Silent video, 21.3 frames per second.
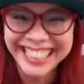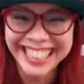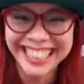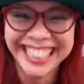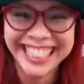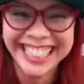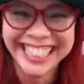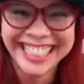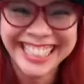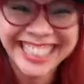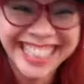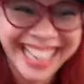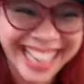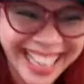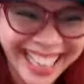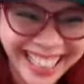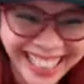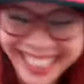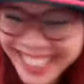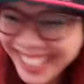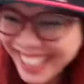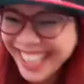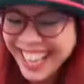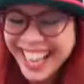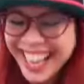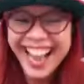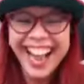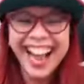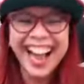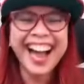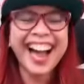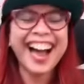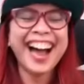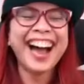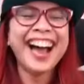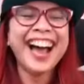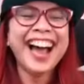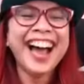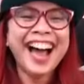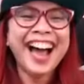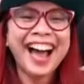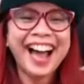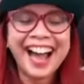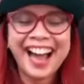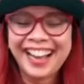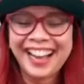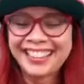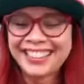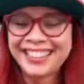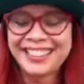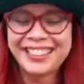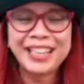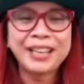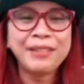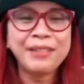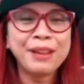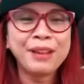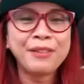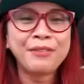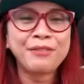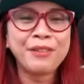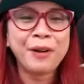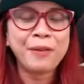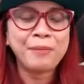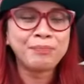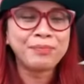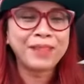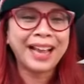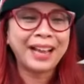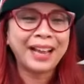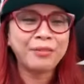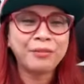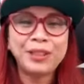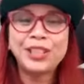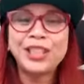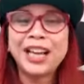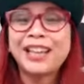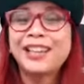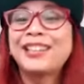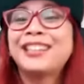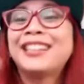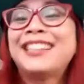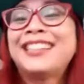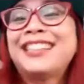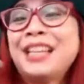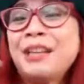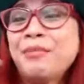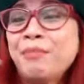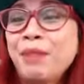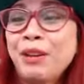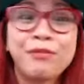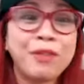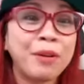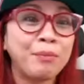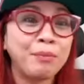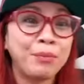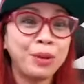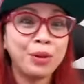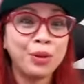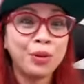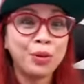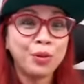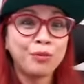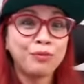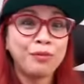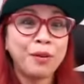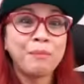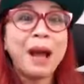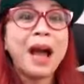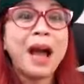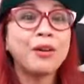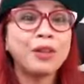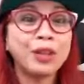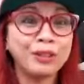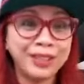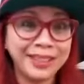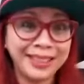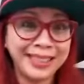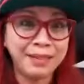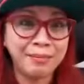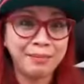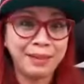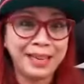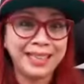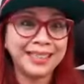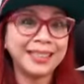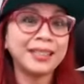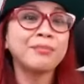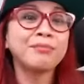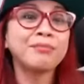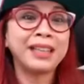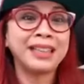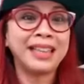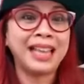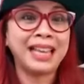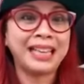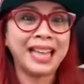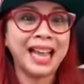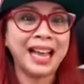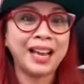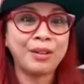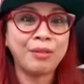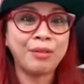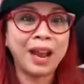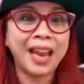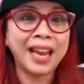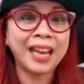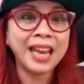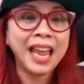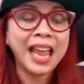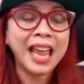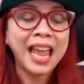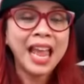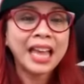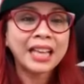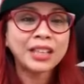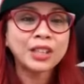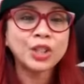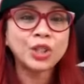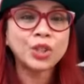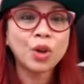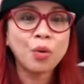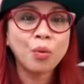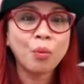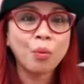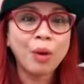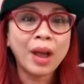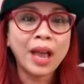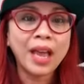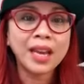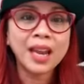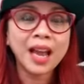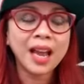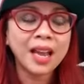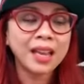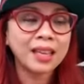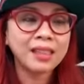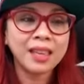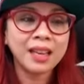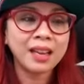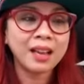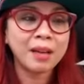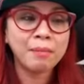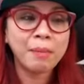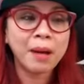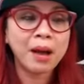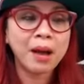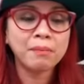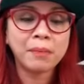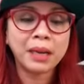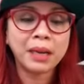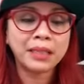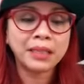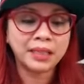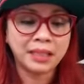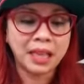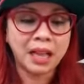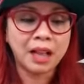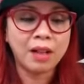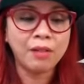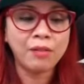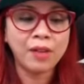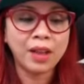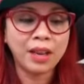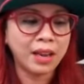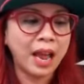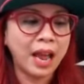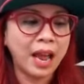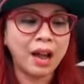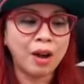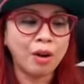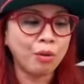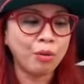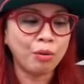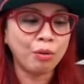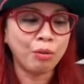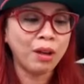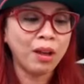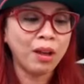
it still uh, uh, see me from i wish i could see me from from how you see me something like that right and so when i think about myself and how